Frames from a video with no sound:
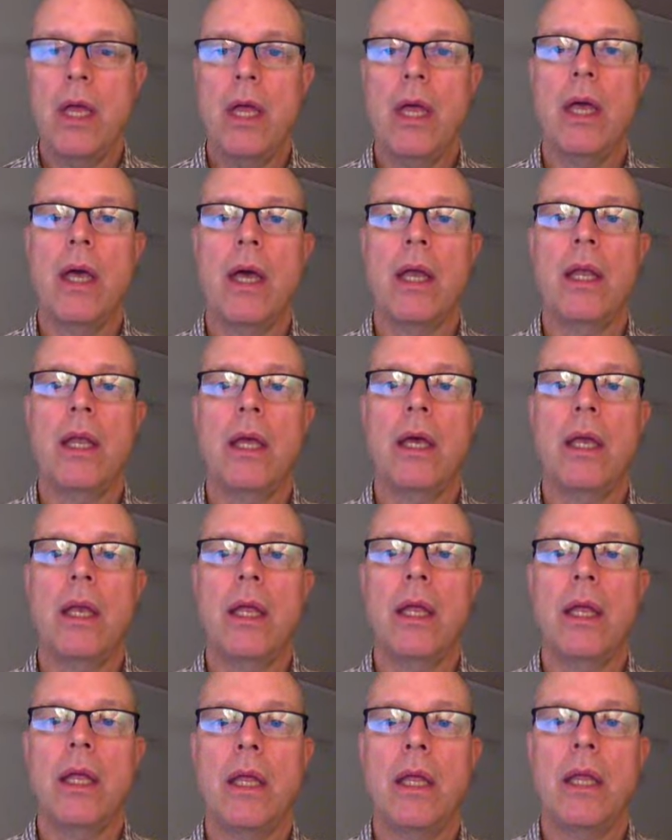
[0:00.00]
and
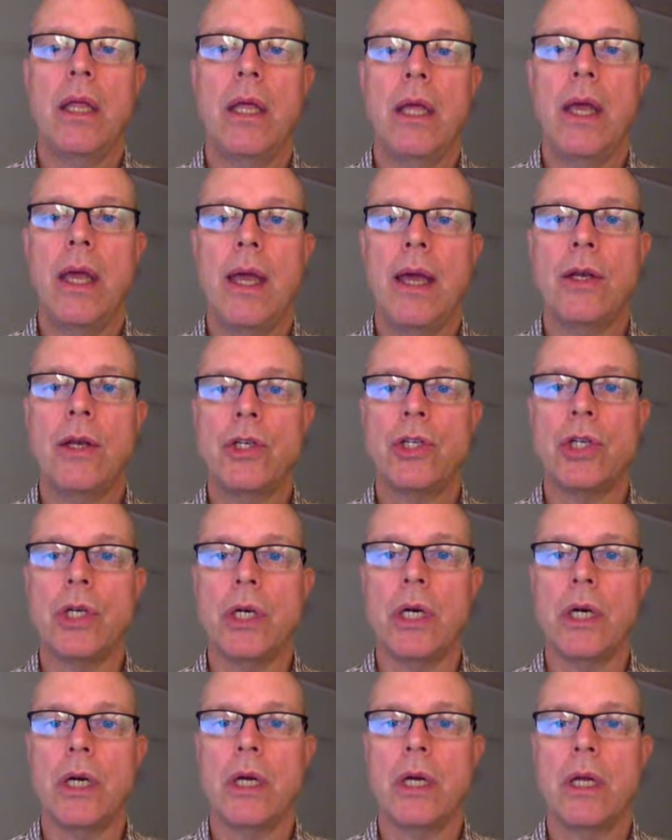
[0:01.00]
hit
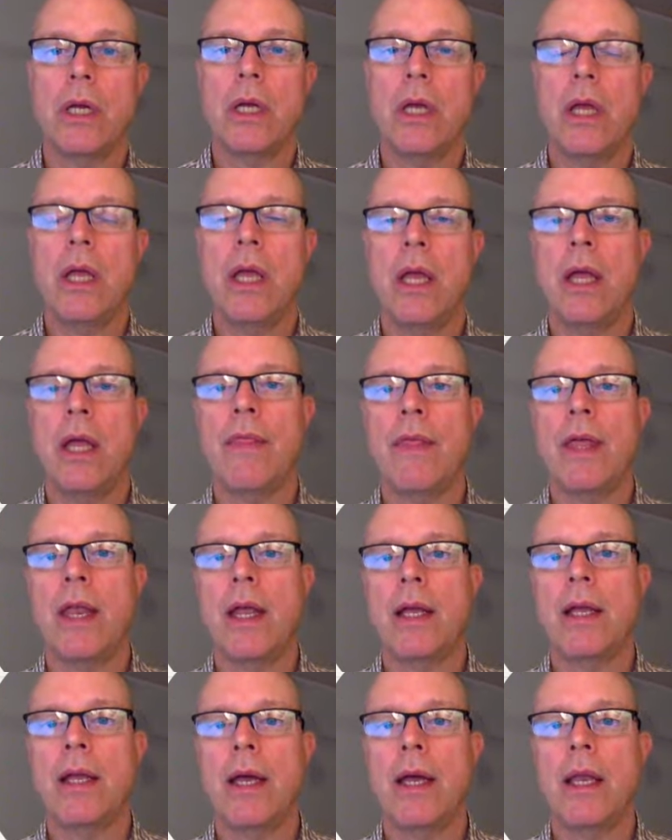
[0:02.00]
enter, and then I
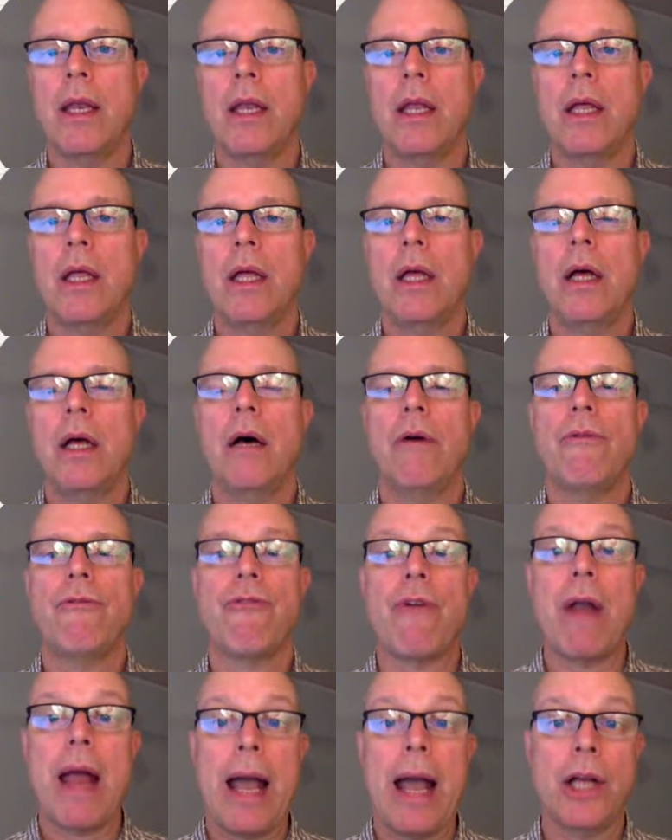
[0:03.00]
get a
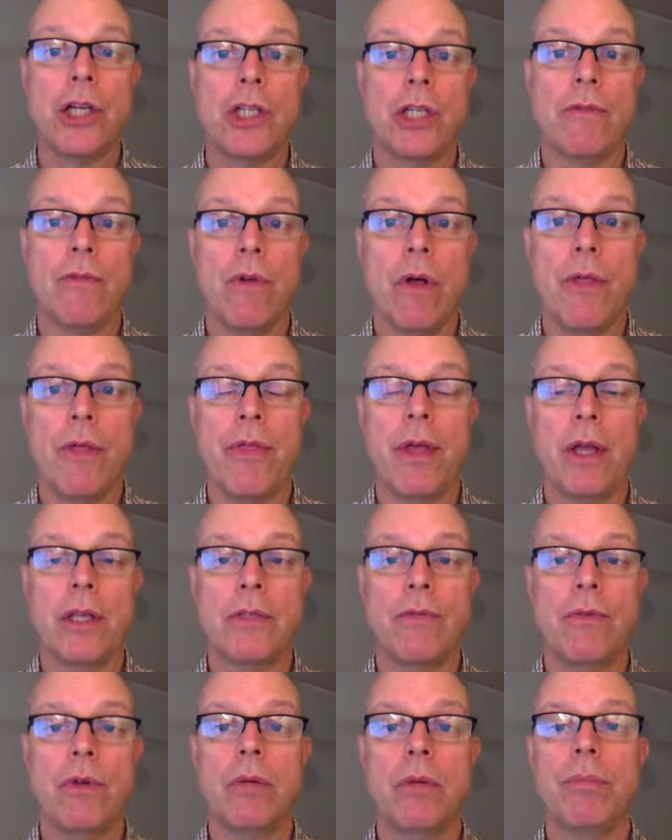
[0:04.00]
fraction of all things,
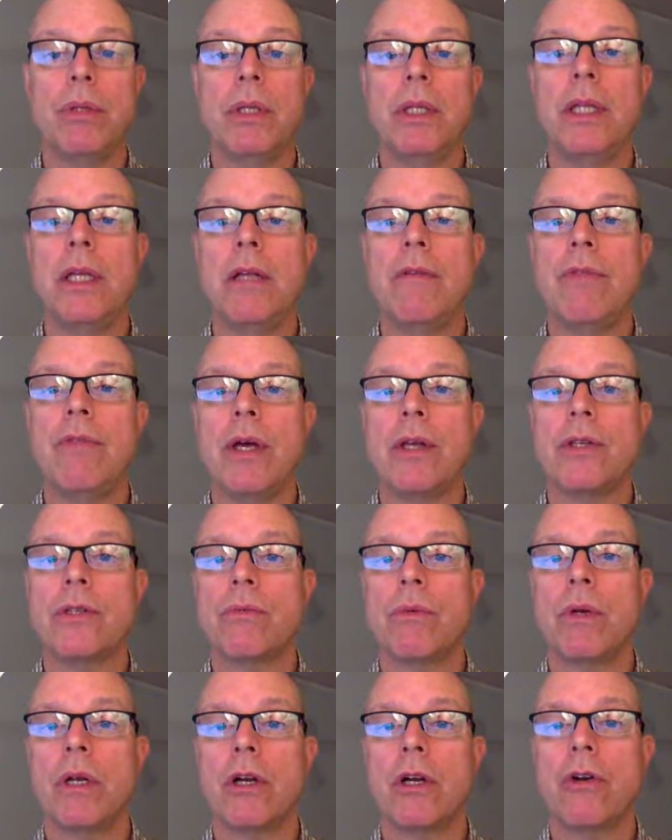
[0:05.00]
if you could believe this.
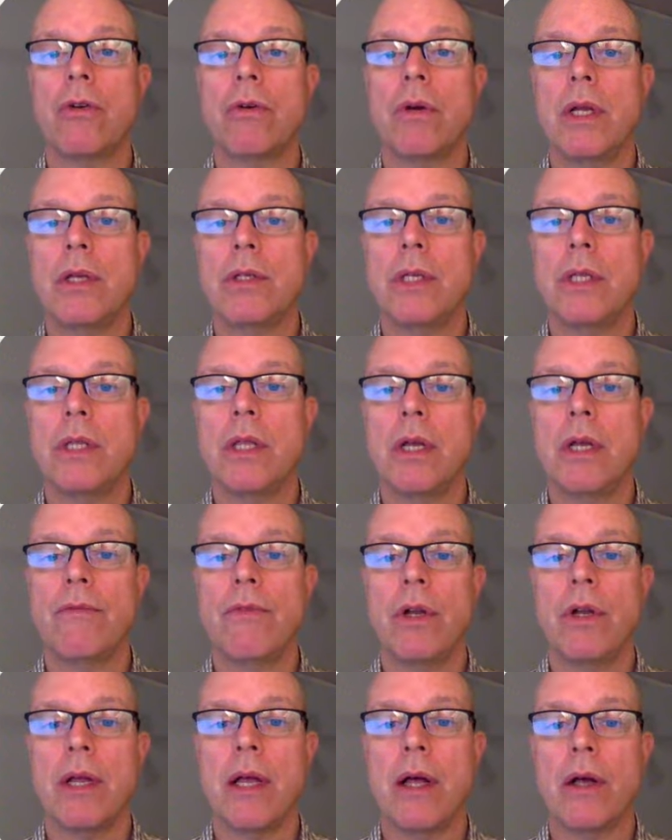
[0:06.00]
What a crazy thing
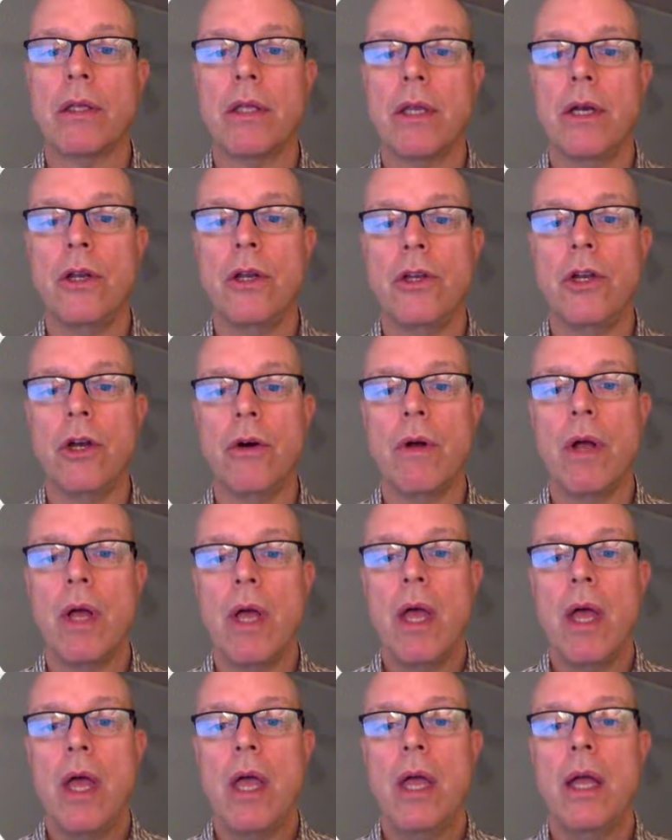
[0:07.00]
for a calculator to do.
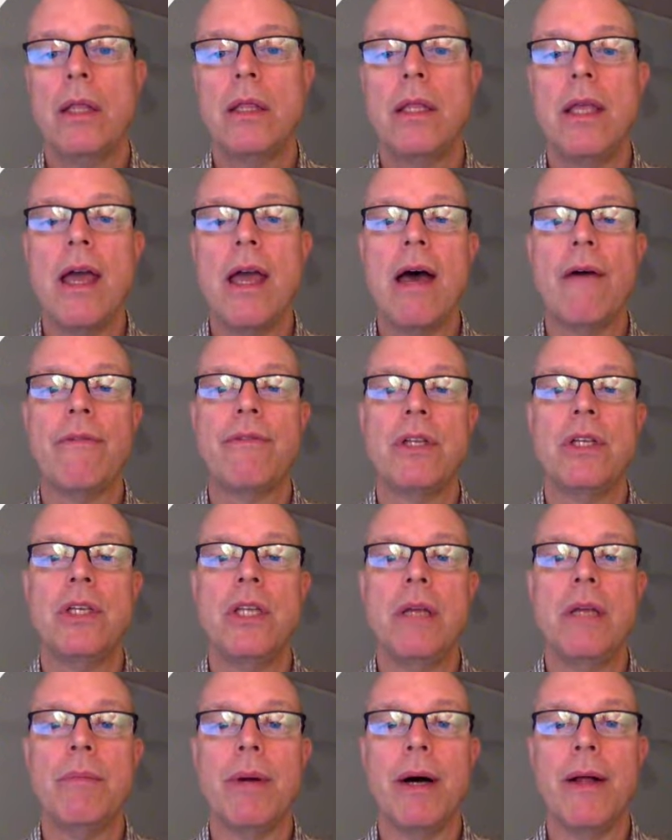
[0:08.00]
Hit the F to
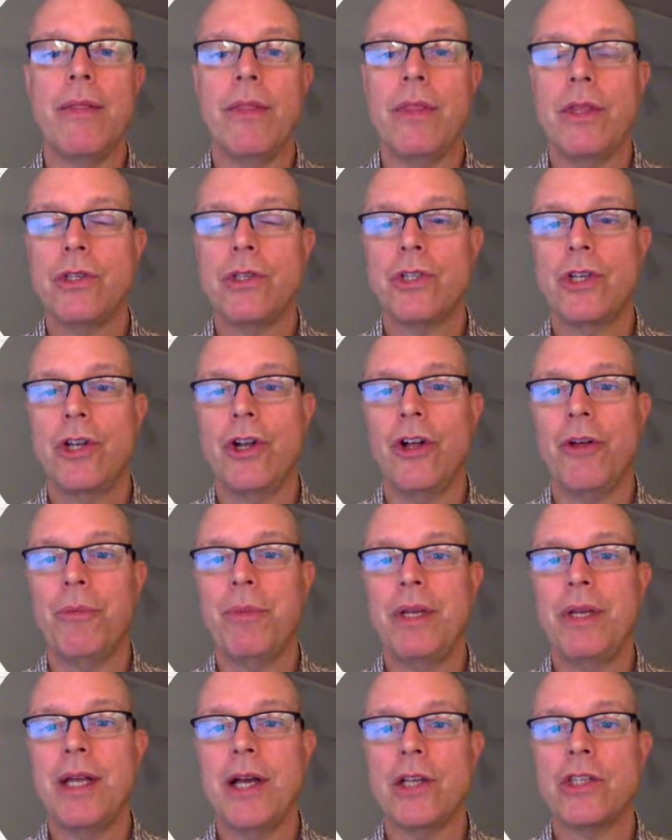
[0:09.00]
D button. This should all
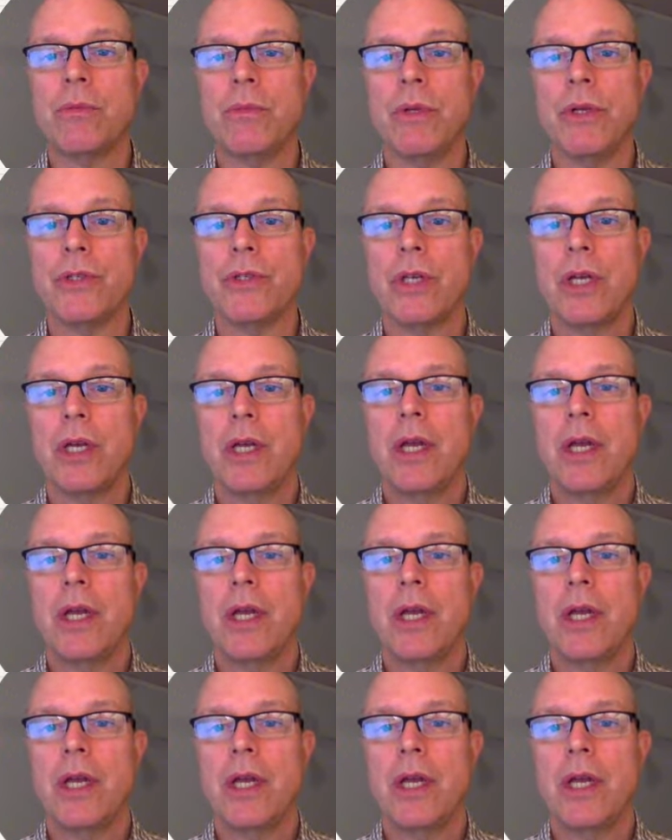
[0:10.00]
be decimals.